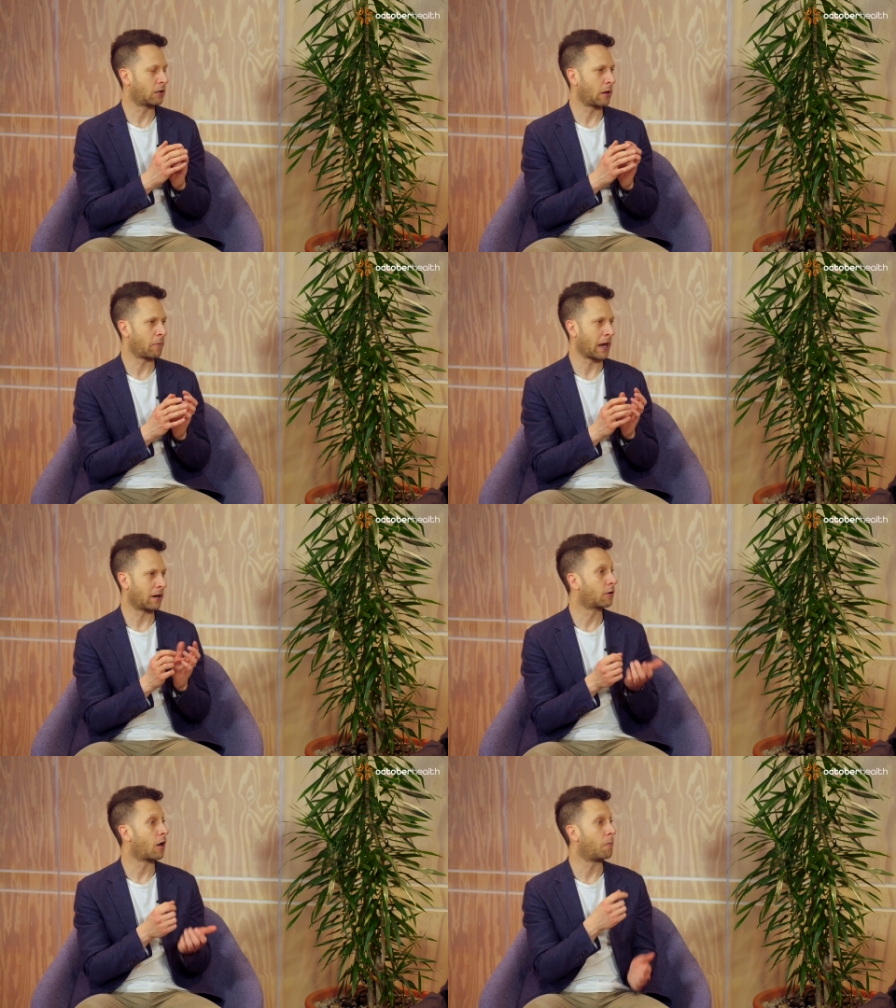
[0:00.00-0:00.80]
about a
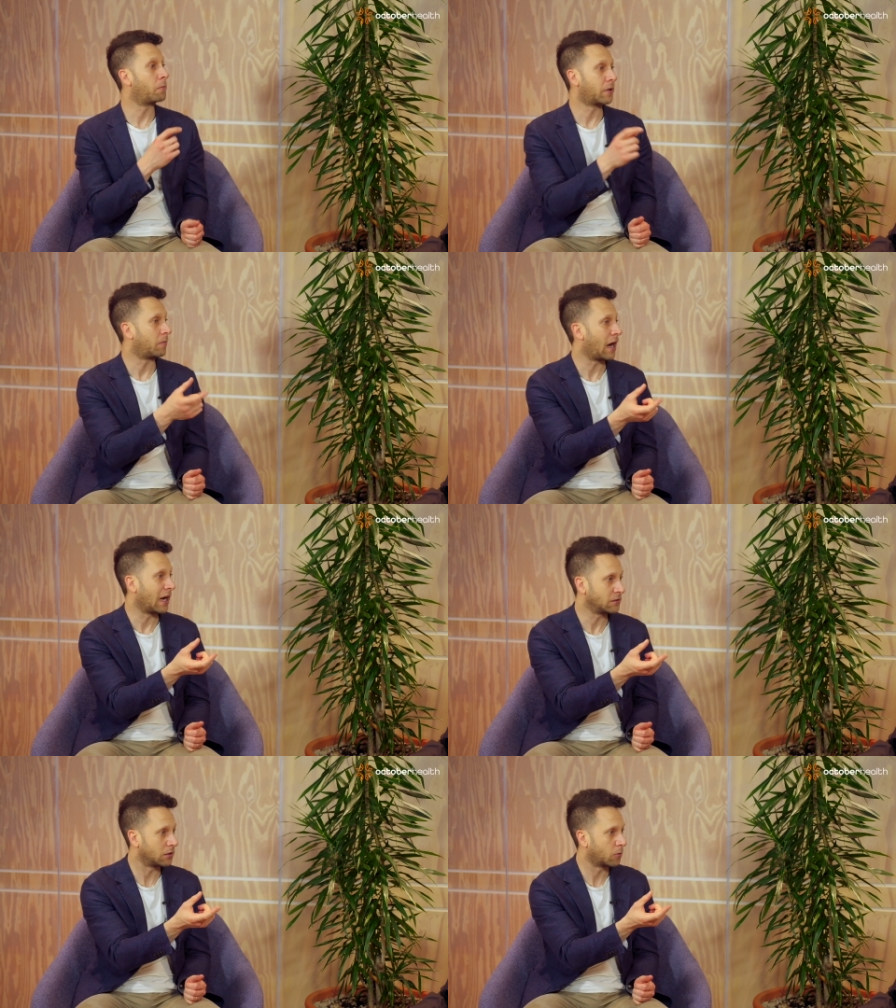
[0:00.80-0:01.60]

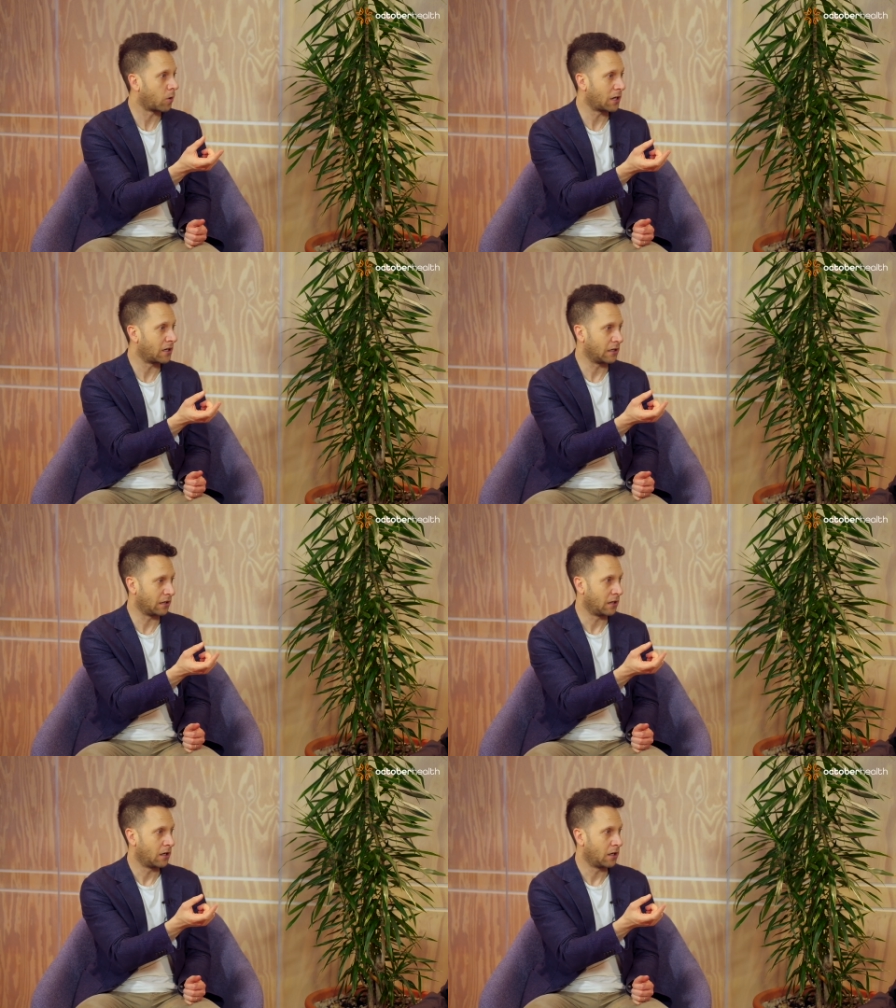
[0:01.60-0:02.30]
compromise on quality,